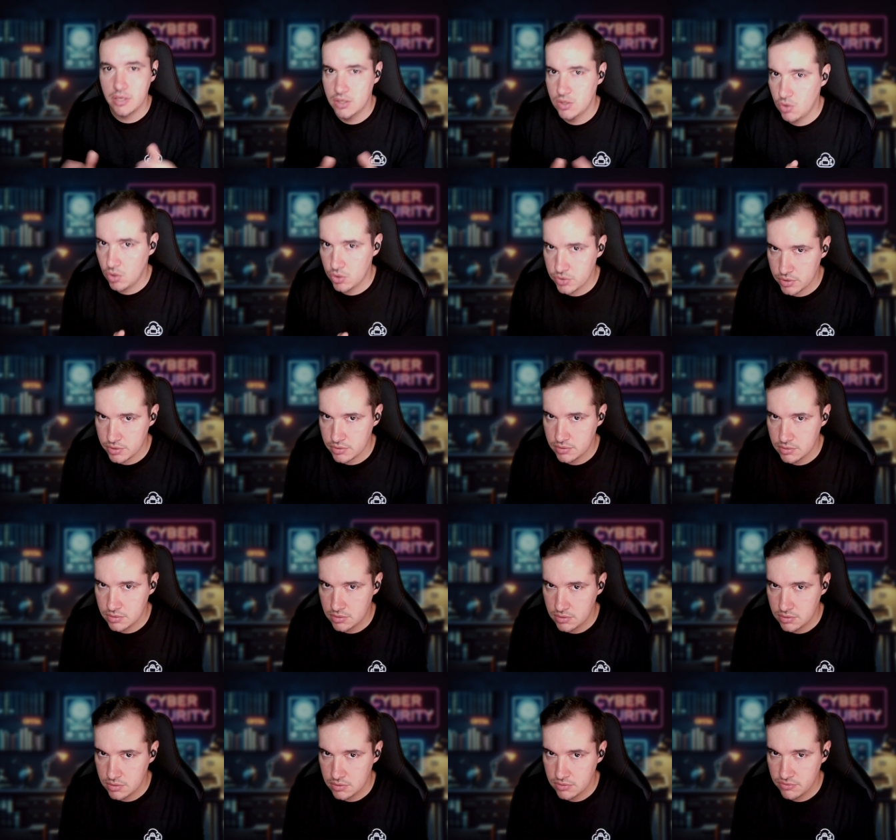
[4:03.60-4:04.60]
in other
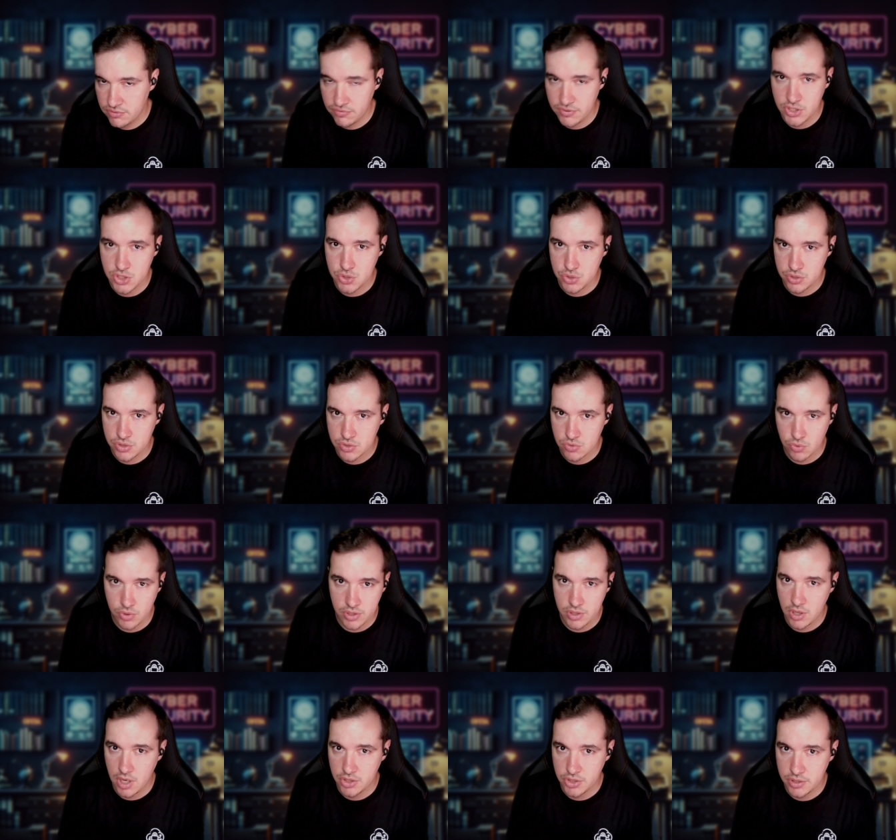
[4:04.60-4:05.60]
features or
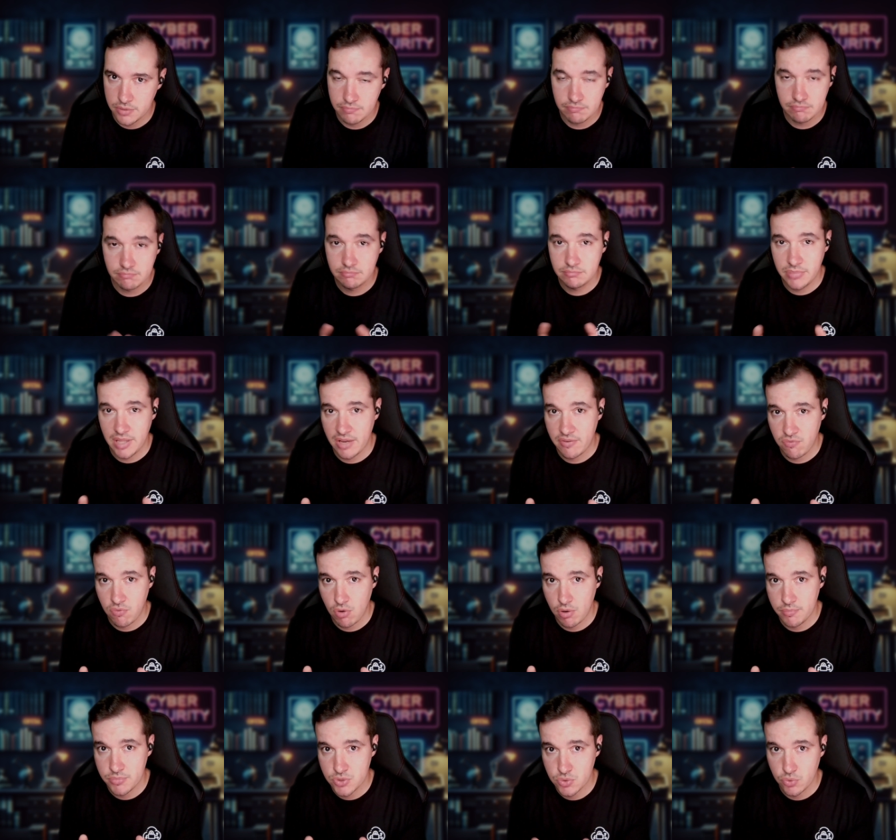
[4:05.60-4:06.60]
in other
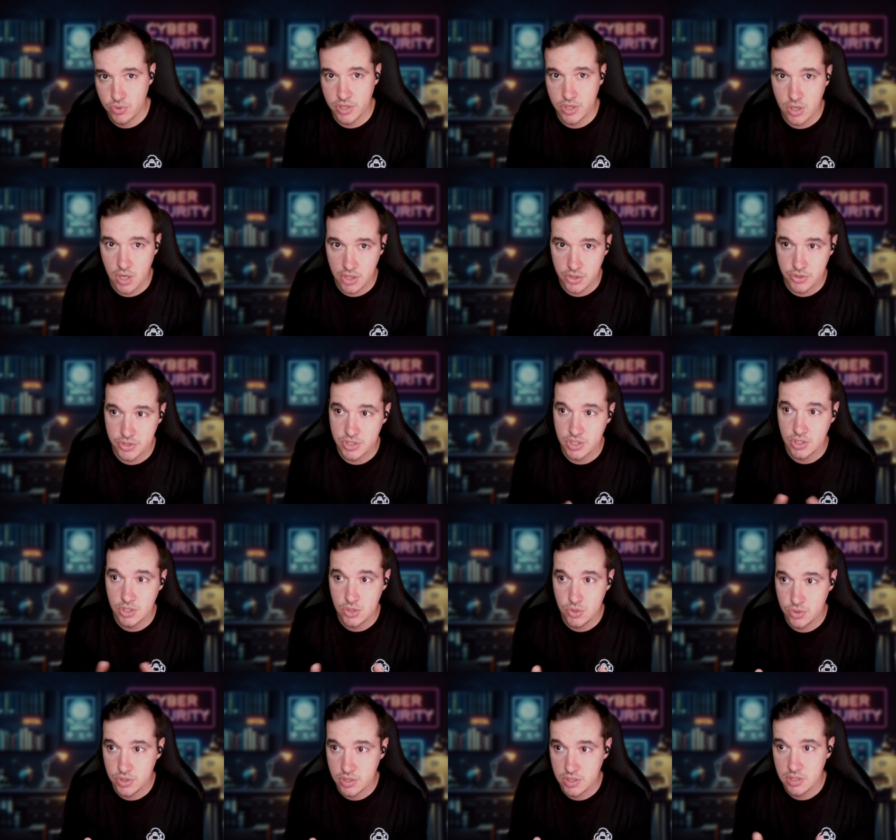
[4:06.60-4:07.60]
platforms or in other
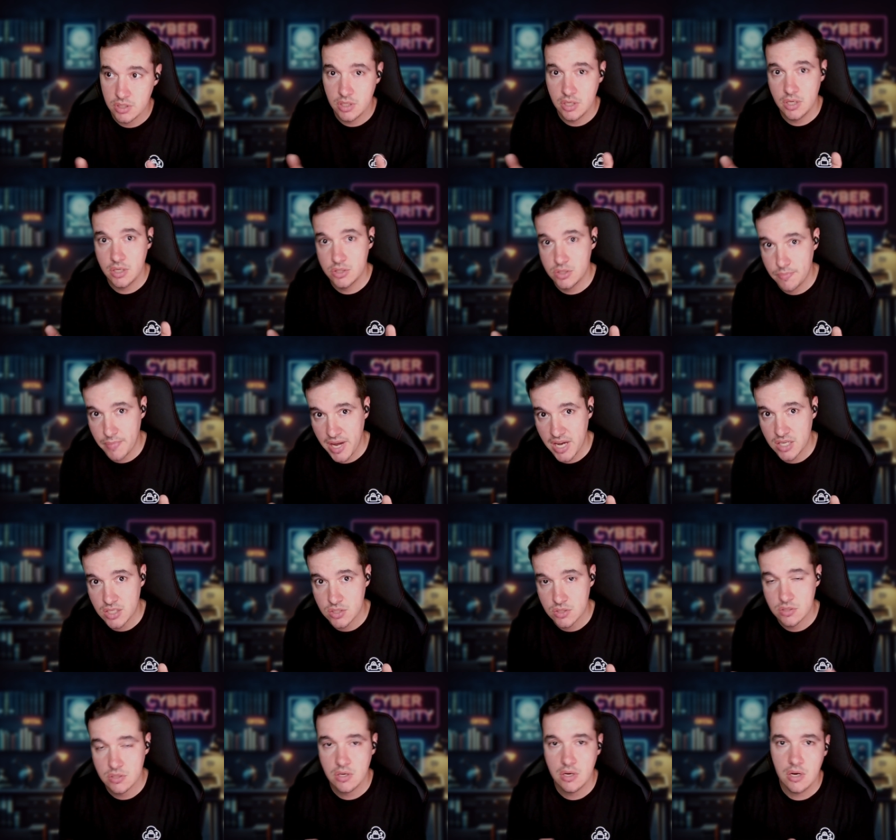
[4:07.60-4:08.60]
security
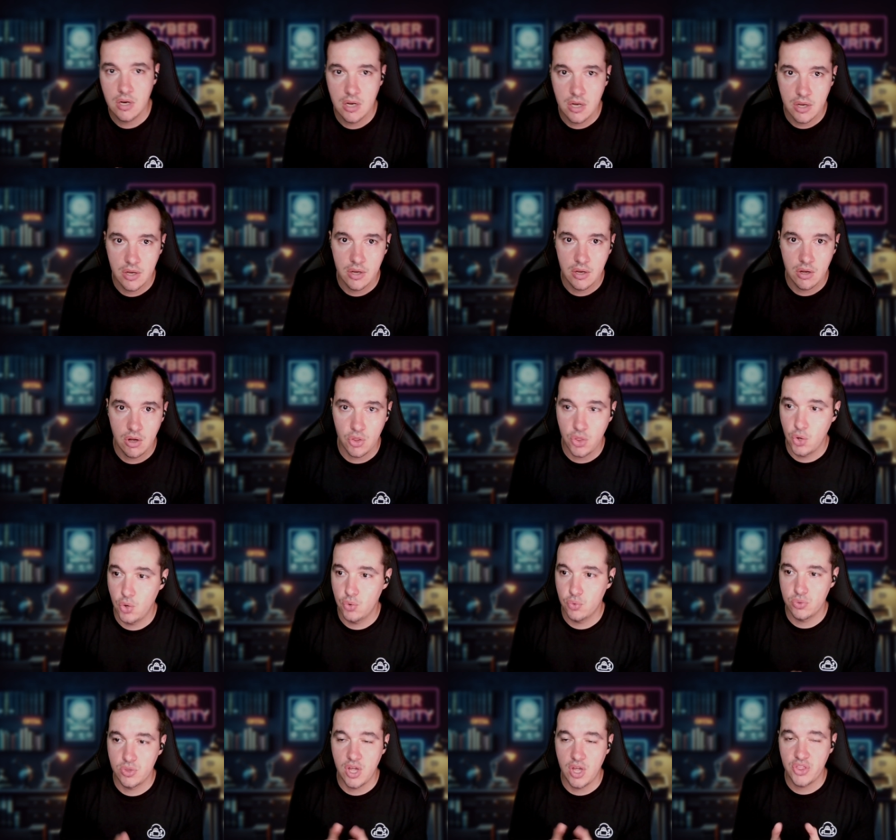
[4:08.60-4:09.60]
domains.
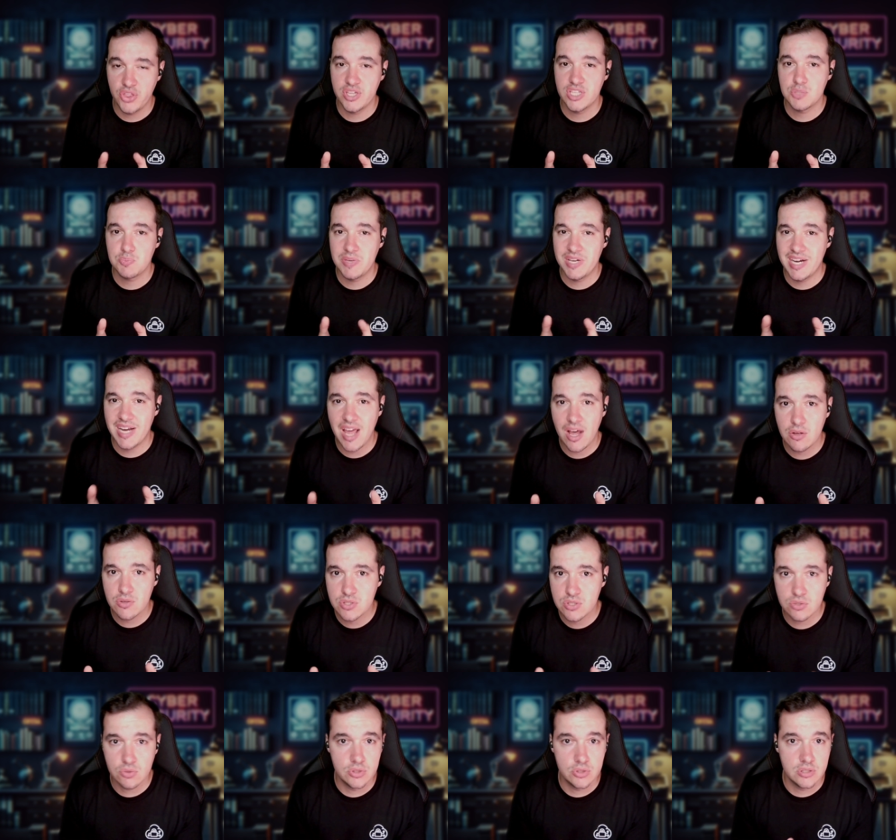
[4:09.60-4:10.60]
Although nothing has been
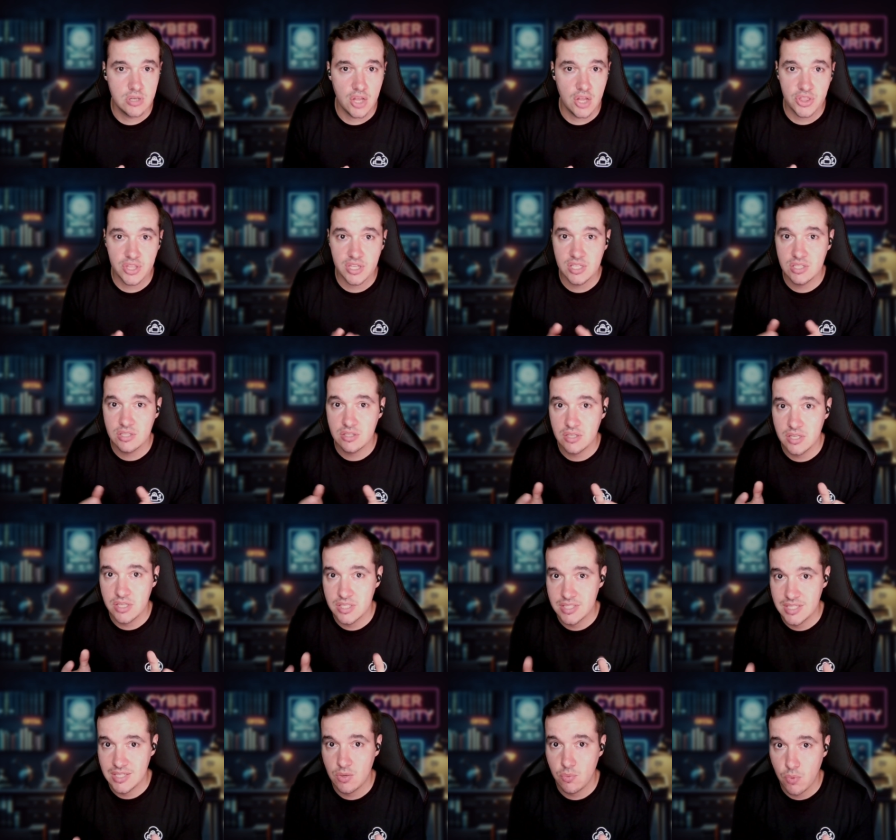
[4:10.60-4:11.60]
announced or nothing
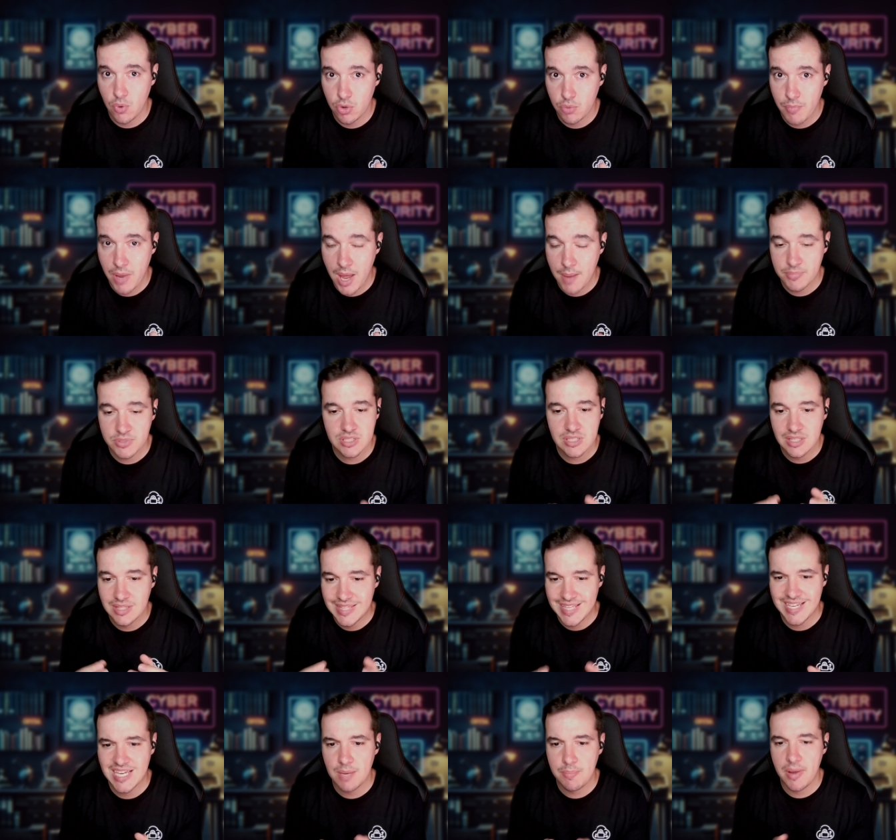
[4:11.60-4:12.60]
is in the roadmaps,
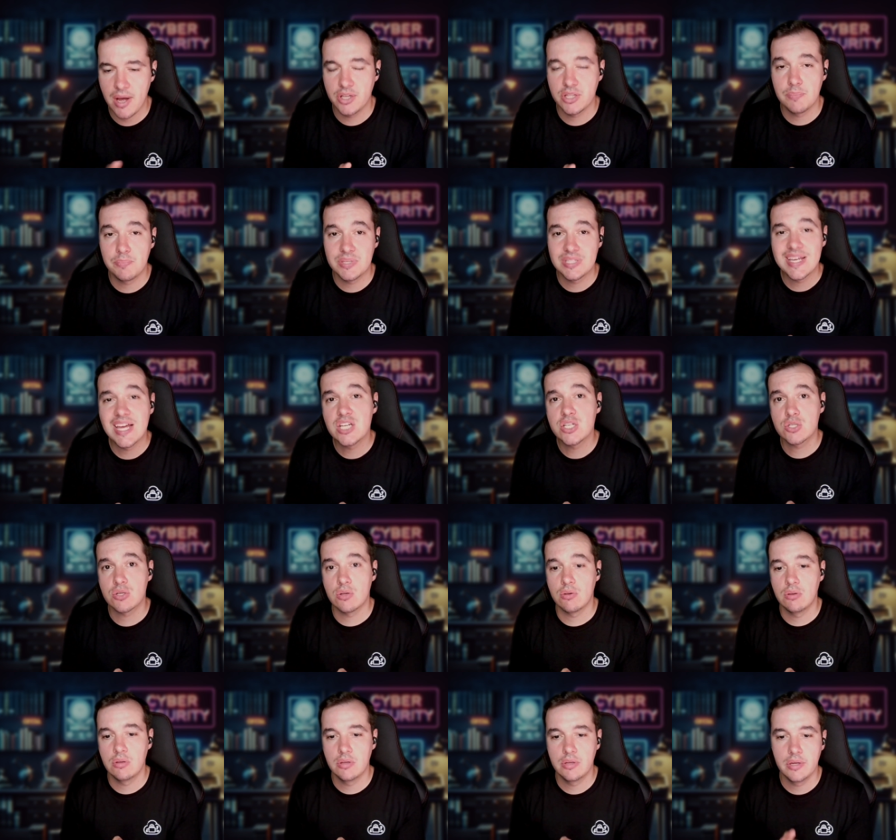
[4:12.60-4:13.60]
think about the potential.
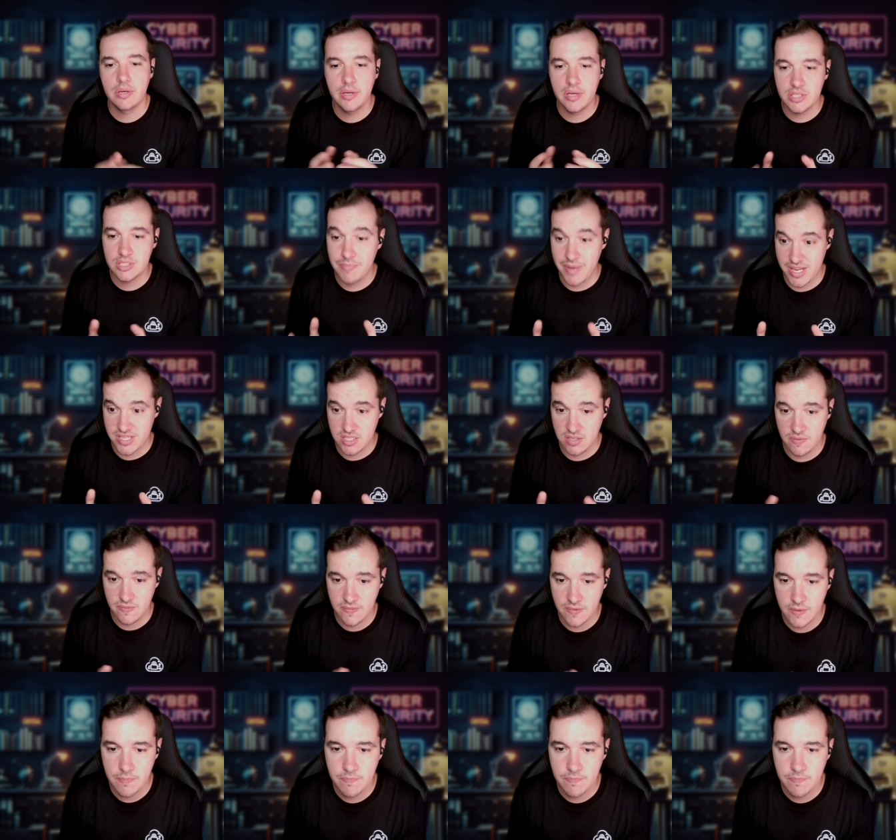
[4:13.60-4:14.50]
It's massive.